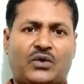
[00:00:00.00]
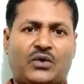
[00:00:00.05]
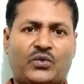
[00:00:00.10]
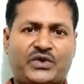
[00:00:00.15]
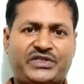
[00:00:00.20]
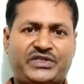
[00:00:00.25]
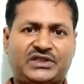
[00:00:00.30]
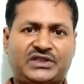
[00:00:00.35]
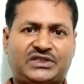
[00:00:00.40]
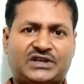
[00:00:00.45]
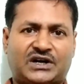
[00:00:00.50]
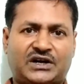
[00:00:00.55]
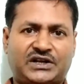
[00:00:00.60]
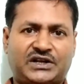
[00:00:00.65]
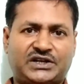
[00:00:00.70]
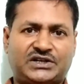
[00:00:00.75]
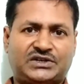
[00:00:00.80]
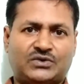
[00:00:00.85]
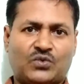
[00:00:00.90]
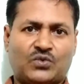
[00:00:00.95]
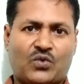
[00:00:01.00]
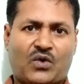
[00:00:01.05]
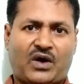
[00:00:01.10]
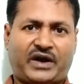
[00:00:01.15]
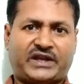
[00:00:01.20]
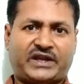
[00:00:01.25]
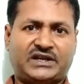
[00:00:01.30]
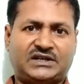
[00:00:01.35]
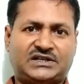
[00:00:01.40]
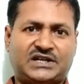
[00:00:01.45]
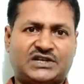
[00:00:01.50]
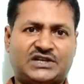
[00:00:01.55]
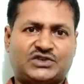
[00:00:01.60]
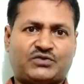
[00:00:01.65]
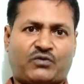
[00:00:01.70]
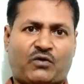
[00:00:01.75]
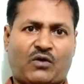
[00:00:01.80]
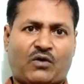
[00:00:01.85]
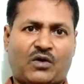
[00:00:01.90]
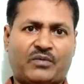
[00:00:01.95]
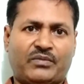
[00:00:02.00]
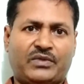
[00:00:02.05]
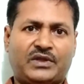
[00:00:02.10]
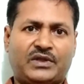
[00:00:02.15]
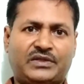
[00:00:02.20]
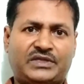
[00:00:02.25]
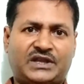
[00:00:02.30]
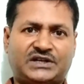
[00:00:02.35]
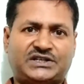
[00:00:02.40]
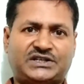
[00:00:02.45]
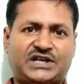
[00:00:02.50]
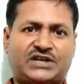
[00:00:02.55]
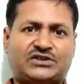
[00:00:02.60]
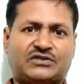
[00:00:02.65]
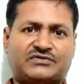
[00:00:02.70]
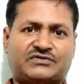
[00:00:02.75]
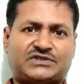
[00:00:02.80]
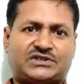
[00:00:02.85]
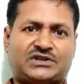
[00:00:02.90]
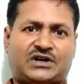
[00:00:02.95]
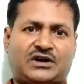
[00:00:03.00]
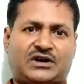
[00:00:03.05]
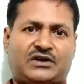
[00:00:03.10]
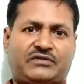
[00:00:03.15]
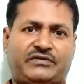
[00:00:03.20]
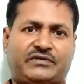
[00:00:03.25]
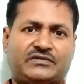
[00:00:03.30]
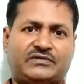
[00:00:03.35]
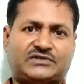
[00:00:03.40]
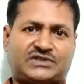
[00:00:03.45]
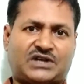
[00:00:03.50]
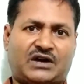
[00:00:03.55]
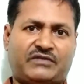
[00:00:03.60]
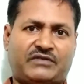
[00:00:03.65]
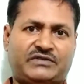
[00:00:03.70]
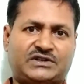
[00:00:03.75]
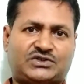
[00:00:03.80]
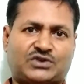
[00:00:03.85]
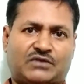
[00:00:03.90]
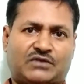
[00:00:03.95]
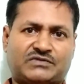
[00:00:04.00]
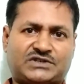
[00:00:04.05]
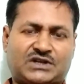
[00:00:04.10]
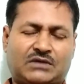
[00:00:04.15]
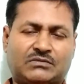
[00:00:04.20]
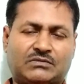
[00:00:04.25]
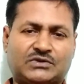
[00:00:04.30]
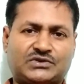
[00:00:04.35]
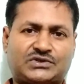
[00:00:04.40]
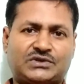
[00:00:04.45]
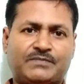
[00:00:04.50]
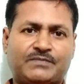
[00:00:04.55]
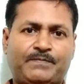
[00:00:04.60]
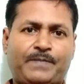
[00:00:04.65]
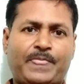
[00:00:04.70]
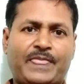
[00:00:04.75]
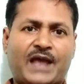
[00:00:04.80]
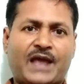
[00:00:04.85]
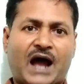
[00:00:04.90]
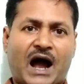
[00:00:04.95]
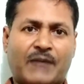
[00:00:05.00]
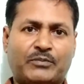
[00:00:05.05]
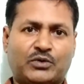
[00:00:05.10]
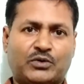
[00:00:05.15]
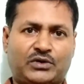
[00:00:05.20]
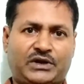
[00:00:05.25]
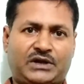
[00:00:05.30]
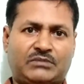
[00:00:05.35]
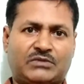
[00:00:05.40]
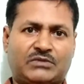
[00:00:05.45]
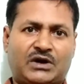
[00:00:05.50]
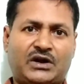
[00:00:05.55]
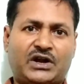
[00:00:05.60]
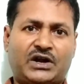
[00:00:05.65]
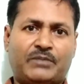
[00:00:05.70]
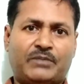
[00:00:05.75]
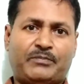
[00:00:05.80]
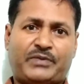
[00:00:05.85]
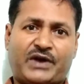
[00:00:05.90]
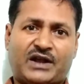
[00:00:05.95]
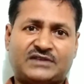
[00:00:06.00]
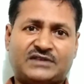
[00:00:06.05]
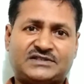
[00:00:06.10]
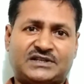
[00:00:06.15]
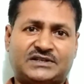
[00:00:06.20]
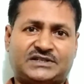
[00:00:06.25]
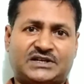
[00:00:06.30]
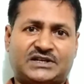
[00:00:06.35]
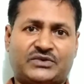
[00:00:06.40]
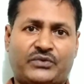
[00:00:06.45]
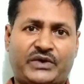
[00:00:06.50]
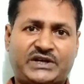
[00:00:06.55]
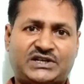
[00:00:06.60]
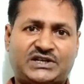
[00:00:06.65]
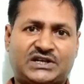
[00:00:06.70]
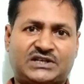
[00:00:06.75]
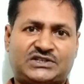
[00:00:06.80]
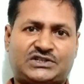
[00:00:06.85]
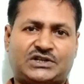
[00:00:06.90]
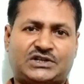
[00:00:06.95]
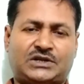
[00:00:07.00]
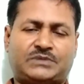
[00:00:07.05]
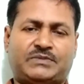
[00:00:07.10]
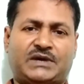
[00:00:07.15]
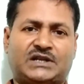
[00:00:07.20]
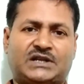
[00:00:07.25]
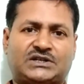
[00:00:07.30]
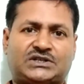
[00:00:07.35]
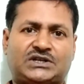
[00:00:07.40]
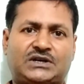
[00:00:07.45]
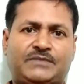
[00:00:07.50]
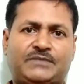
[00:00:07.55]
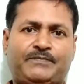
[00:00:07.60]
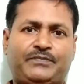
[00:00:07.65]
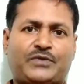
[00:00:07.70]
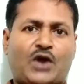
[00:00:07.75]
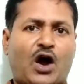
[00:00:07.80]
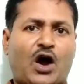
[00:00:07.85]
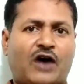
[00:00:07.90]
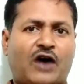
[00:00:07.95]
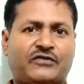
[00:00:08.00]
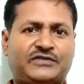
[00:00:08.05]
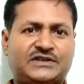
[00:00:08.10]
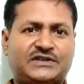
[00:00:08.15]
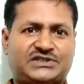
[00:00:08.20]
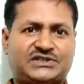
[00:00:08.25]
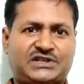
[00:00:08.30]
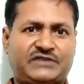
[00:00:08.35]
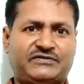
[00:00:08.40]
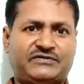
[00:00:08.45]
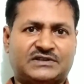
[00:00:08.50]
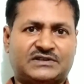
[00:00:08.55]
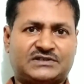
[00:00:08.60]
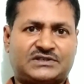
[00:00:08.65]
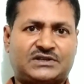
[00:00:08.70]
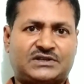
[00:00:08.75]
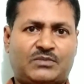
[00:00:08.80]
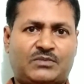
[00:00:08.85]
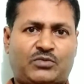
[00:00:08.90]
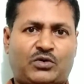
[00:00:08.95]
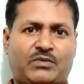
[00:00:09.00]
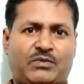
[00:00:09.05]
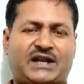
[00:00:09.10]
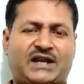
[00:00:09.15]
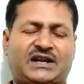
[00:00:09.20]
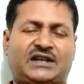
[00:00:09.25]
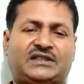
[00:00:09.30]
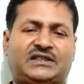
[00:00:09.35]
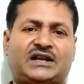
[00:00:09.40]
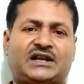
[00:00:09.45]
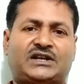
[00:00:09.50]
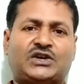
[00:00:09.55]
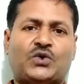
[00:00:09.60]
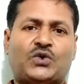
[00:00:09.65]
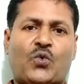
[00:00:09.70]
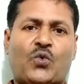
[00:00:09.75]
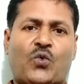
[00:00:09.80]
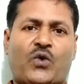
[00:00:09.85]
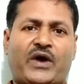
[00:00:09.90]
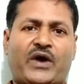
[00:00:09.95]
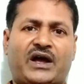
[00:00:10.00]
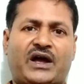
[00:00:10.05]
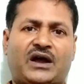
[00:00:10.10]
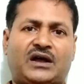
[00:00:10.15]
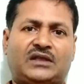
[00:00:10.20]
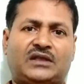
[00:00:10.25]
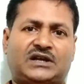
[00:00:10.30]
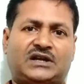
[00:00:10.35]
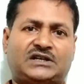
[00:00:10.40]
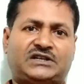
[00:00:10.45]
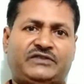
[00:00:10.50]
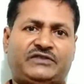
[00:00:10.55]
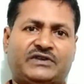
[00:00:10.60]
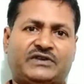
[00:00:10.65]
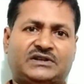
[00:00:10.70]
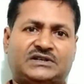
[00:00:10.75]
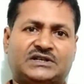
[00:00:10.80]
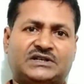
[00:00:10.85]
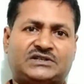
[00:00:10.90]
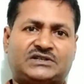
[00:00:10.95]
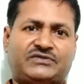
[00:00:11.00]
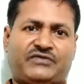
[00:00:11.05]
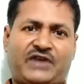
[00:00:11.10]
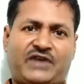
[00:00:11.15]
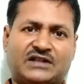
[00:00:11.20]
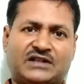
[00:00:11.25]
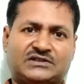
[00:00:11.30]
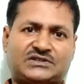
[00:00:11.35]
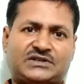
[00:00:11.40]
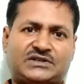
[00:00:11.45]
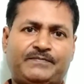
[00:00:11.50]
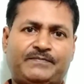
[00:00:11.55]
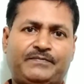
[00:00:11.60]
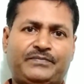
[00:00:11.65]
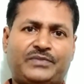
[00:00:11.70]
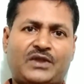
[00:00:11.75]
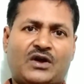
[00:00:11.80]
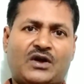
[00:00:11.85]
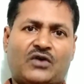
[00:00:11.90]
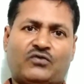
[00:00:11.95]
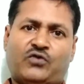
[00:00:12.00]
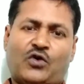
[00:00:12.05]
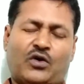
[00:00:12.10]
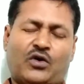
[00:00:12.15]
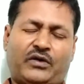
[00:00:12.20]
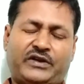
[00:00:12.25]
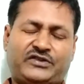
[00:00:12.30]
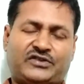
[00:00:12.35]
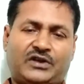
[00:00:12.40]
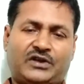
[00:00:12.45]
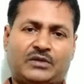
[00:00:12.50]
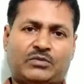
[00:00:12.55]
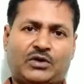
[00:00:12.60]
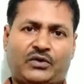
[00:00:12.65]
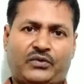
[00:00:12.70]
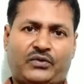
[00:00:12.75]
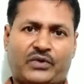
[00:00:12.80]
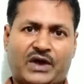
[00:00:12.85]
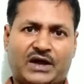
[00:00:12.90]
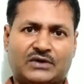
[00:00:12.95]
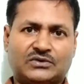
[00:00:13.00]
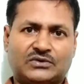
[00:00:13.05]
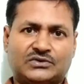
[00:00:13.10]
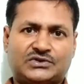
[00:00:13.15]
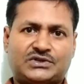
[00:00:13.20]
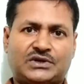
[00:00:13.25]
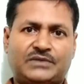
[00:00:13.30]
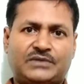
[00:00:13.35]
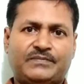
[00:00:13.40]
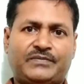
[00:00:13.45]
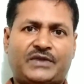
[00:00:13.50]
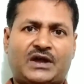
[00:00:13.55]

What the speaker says: within 30 working days from the date of service of summons upon him, present a written statement of his defense, provided that where the defendant fails for reasonable grounds